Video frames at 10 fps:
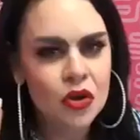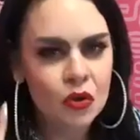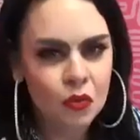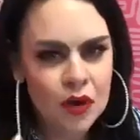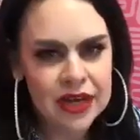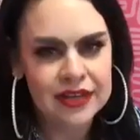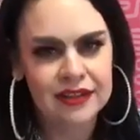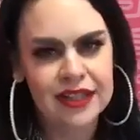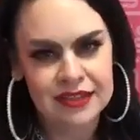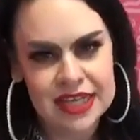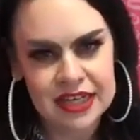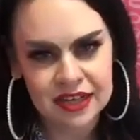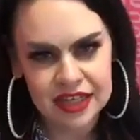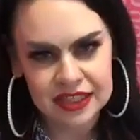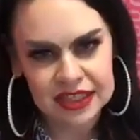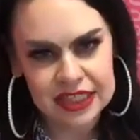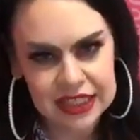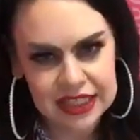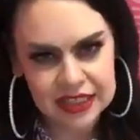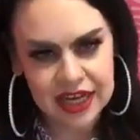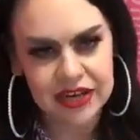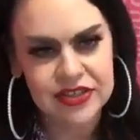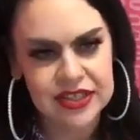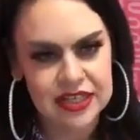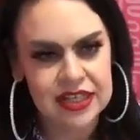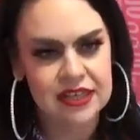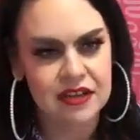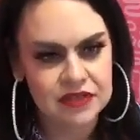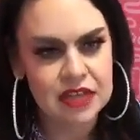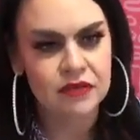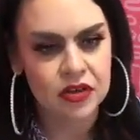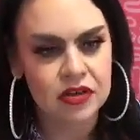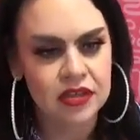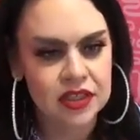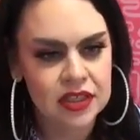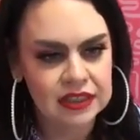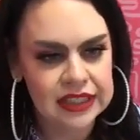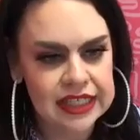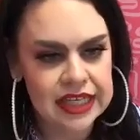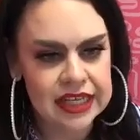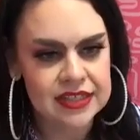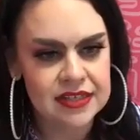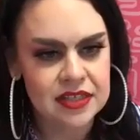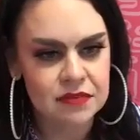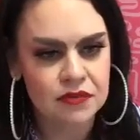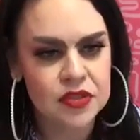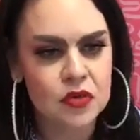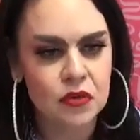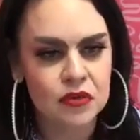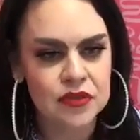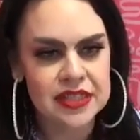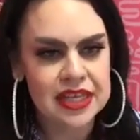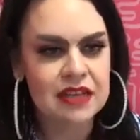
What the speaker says: one Latina in the entire city of Denver leading a system of schools.